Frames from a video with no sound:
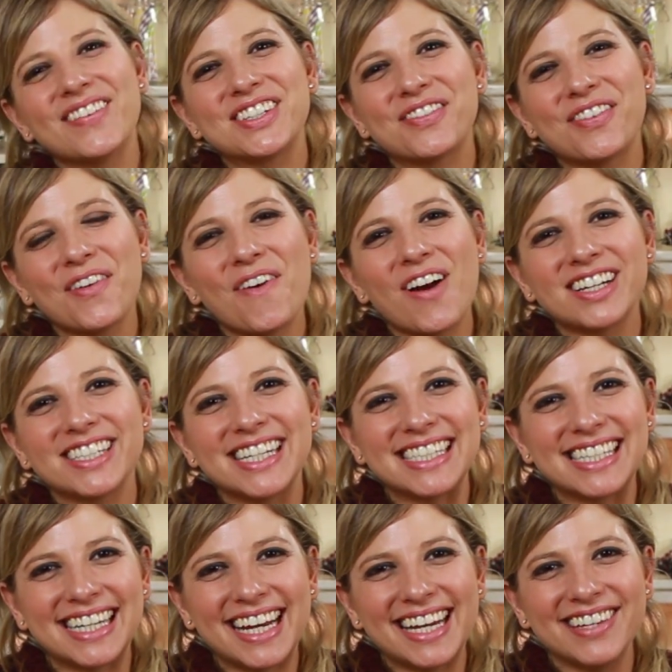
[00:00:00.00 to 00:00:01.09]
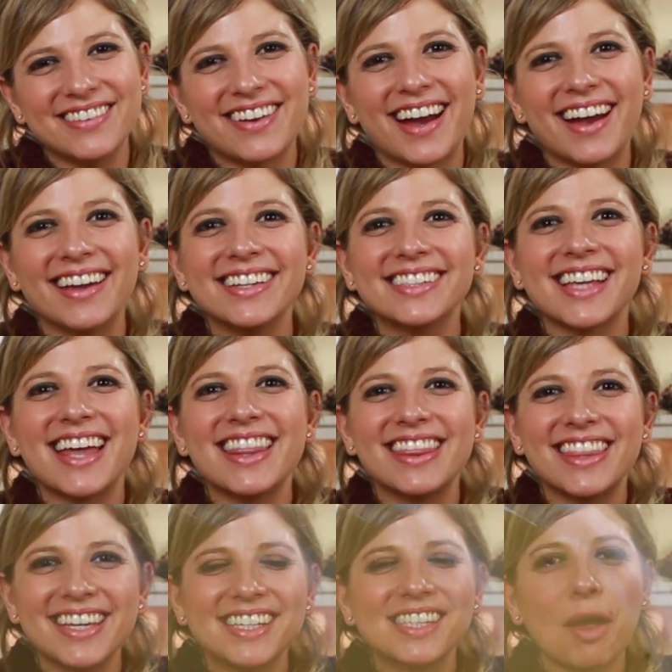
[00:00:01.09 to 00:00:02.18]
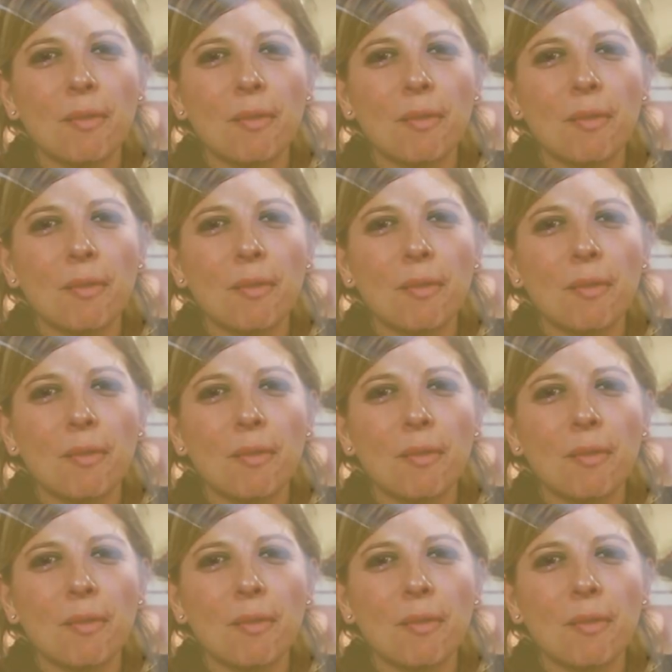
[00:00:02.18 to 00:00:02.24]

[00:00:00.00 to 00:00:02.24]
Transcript: much for watching today, you guys. This